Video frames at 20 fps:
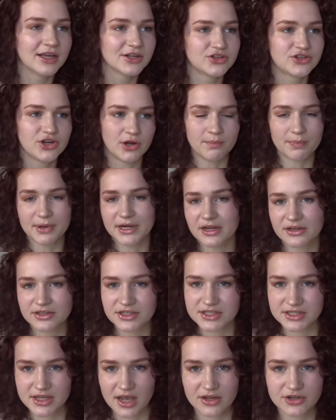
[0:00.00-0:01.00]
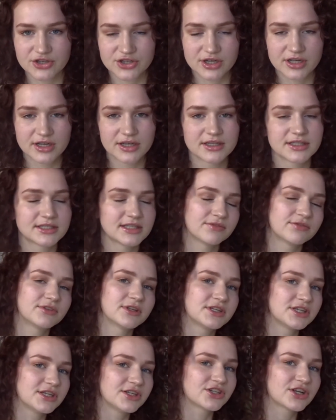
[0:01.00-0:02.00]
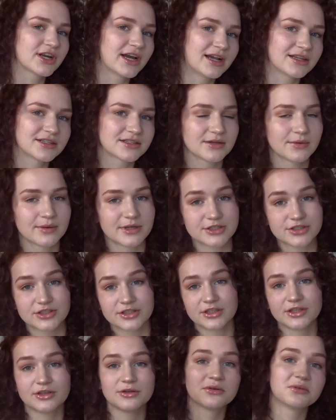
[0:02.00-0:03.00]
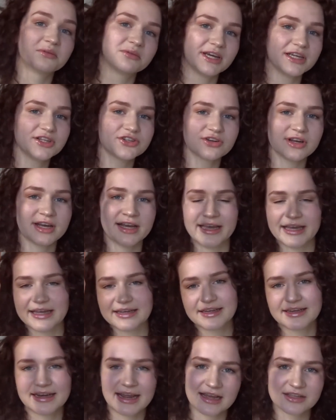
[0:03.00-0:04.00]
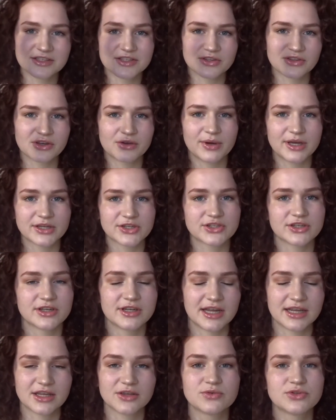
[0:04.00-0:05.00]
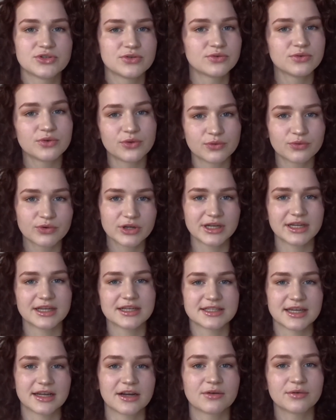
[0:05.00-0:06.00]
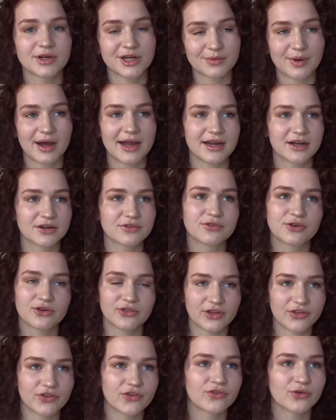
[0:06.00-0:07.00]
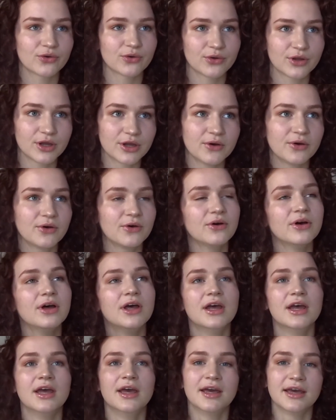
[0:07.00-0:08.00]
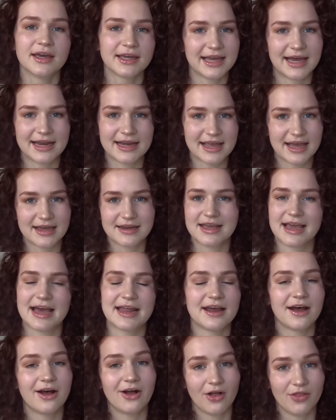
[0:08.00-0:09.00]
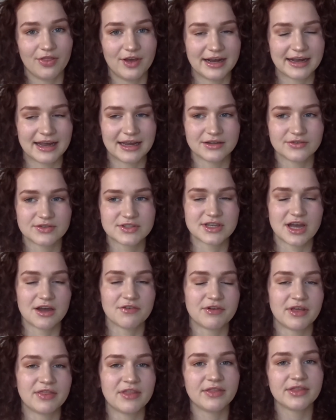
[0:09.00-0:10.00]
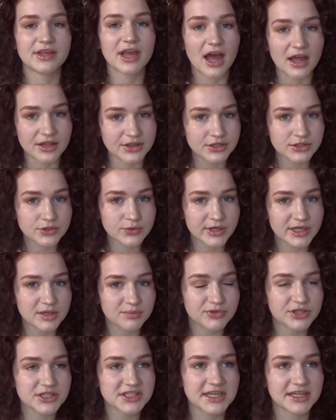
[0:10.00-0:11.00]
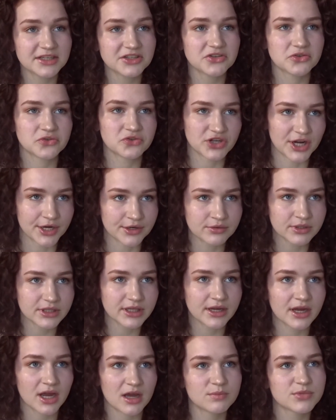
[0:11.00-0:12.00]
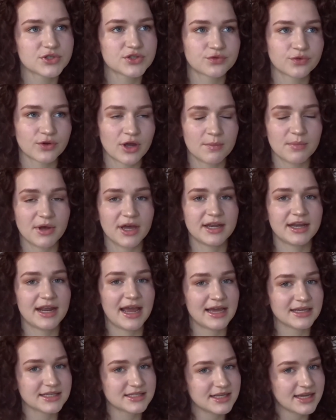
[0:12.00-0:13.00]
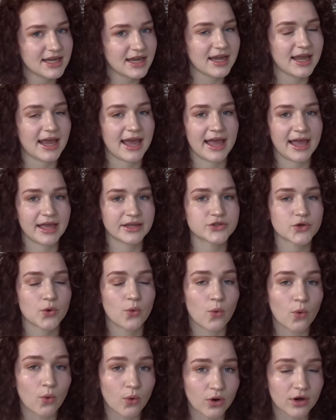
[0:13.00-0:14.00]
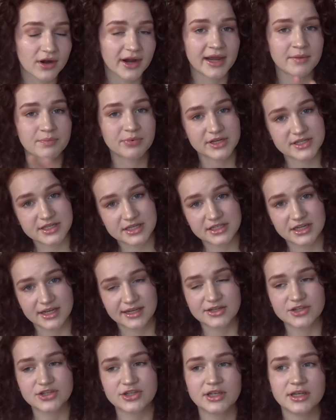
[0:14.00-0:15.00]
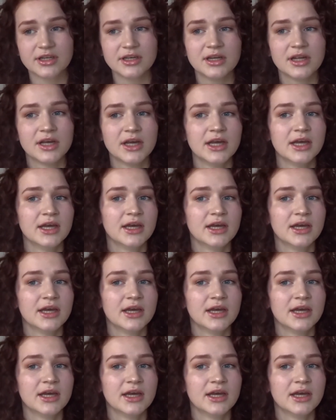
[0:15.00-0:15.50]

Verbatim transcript: jump in on discussions. If the teacher asks a question, you raise your hand and answer the question and you do the readings that are required for that tutorial yada, yada, yada, all that kind of stuff. And then the other 20% generally comes from an essay and or a presentation